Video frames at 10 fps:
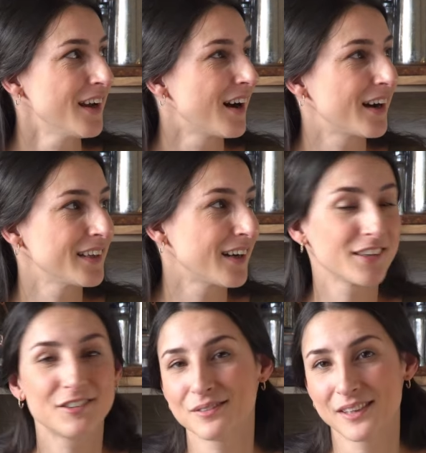I
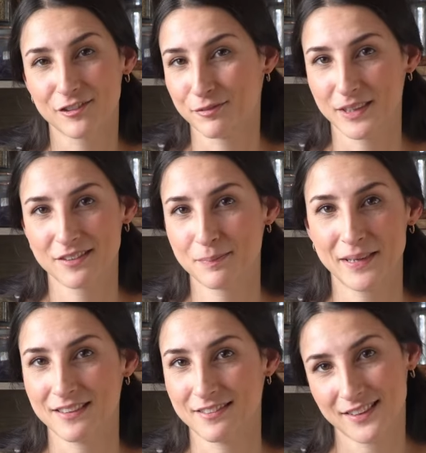do love my
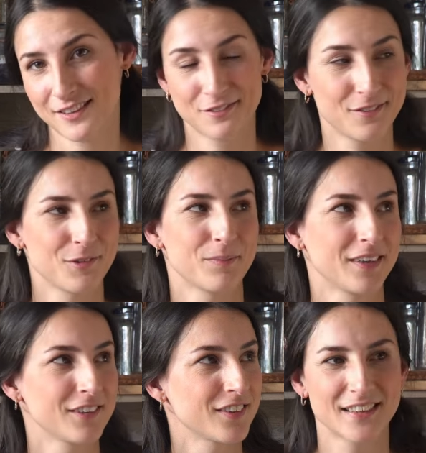space here so
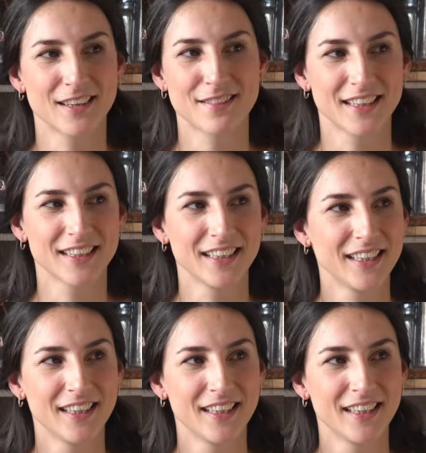much, and I think